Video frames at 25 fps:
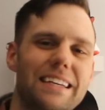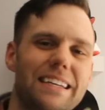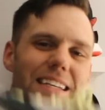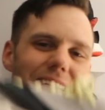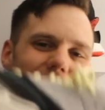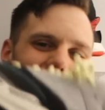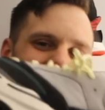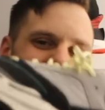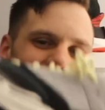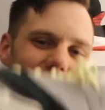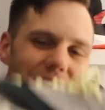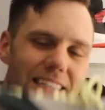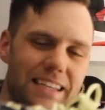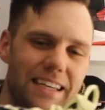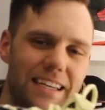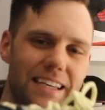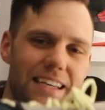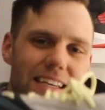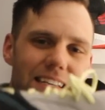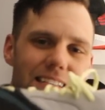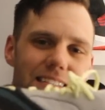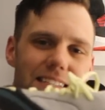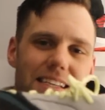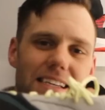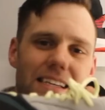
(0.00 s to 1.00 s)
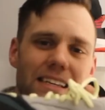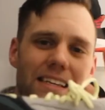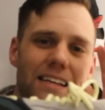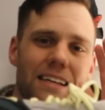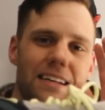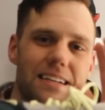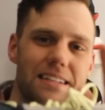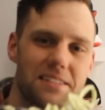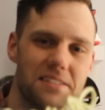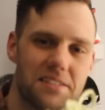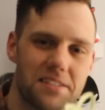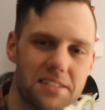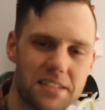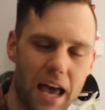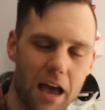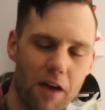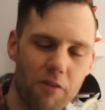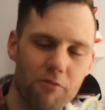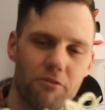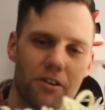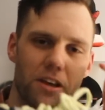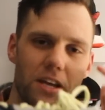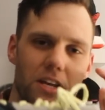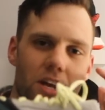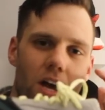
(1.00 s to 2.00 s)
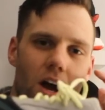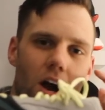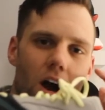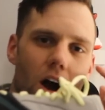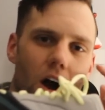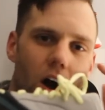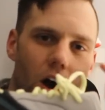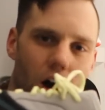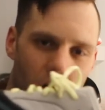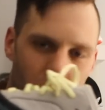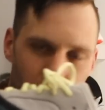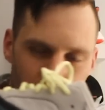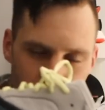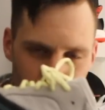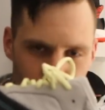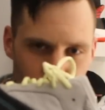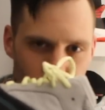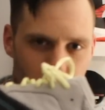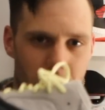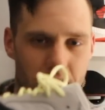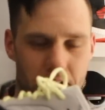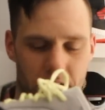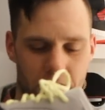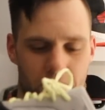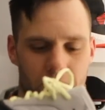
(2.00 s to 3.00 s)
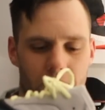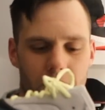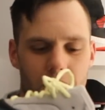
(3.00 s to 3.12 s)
is the Yeezy 700.